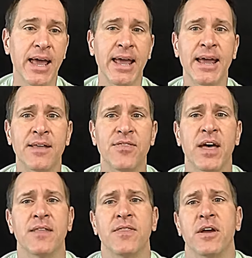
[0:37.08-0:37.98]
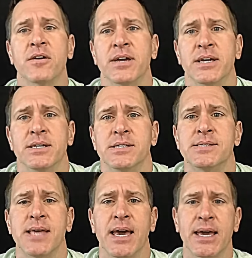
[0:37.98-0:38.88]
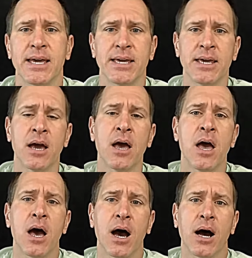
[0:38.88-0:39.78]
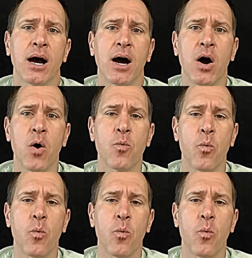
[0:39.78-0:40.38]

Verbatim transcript: And then there is a uh,